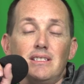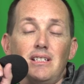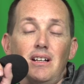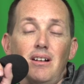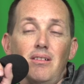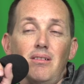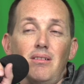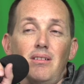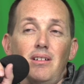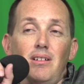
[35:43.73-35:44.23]

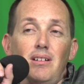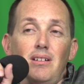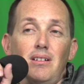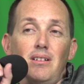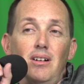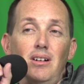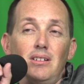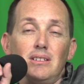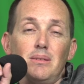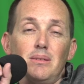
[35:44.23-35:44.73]
so
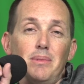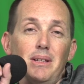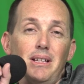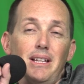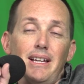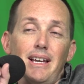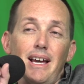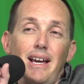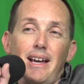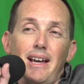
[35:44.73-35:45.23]

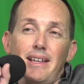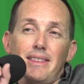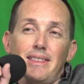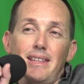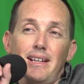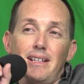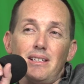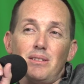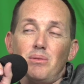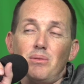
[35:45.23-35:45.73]
ultimately,
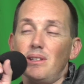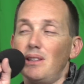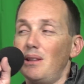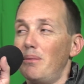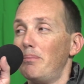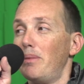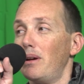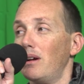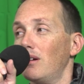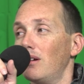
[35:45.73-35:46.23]
I think it's
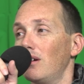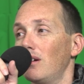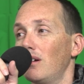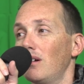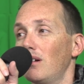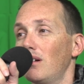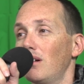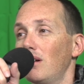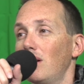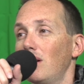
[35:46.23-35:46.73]
one of the
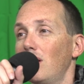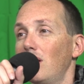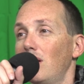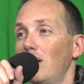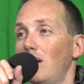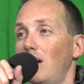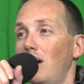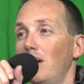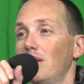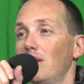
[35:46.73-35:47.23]
bigger
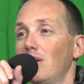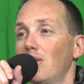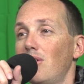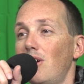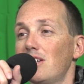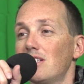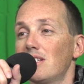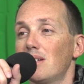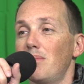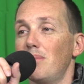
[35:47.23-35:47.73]

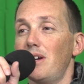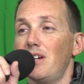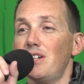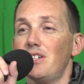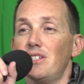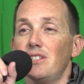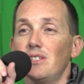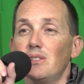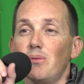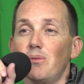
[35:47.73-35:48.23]

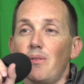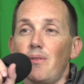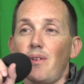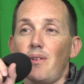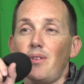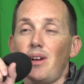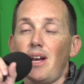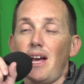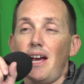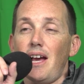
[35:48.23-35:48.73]
underestimations
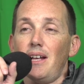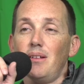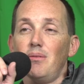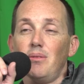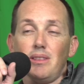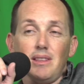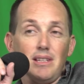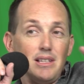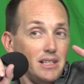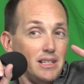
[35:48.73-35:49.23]
we've ever
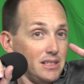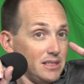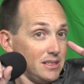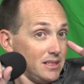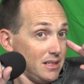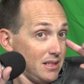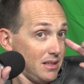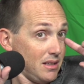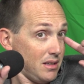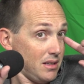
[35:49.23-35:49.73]
had with
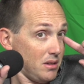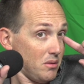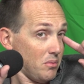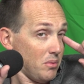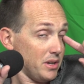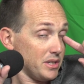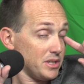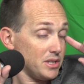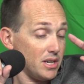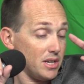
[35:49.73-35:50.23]
these,
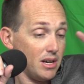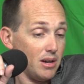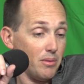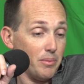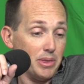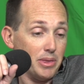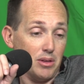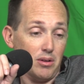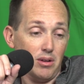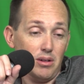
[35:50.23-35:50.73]
which
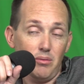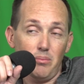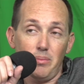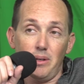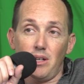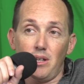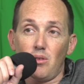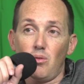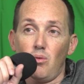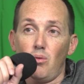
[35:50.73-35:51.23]
we thought it
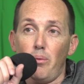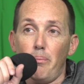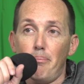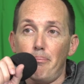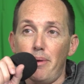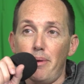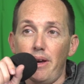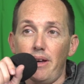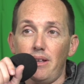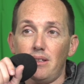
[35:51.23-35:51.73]
would be a
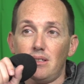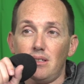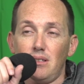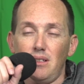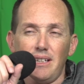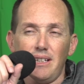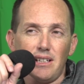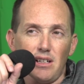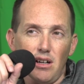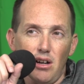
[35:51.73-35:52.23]
cool bit
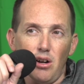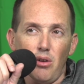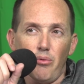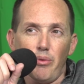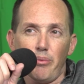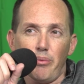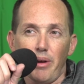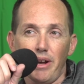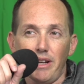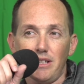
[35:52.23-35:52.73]
to like
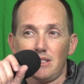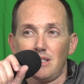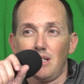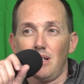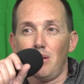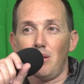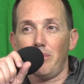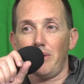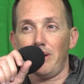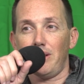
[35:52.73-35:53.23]
go. We
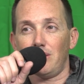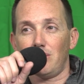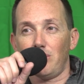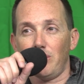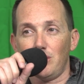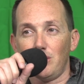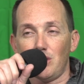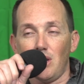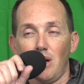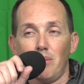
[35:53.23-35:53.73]
raced them, we
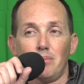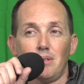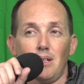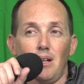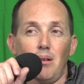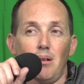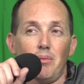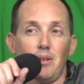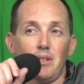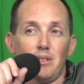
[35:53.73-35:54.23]

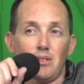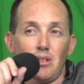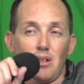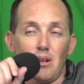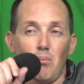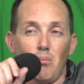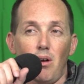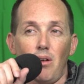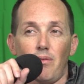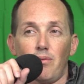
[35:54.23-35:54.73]
jumped them, we
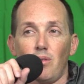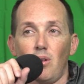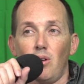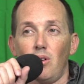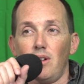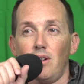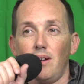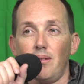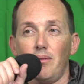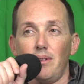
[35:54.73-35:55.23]
took them off
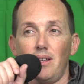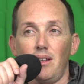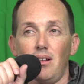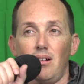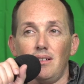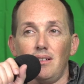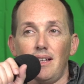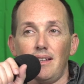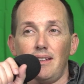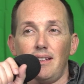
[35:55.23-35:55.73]
roading, we
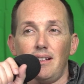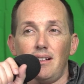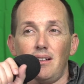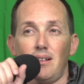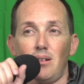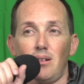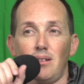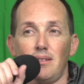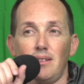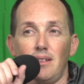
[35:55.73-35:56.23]
did all that
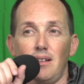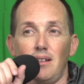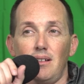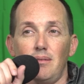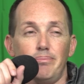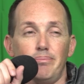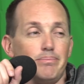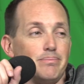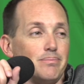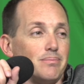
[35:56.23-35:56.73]

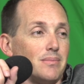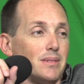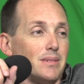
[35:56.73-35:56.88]
the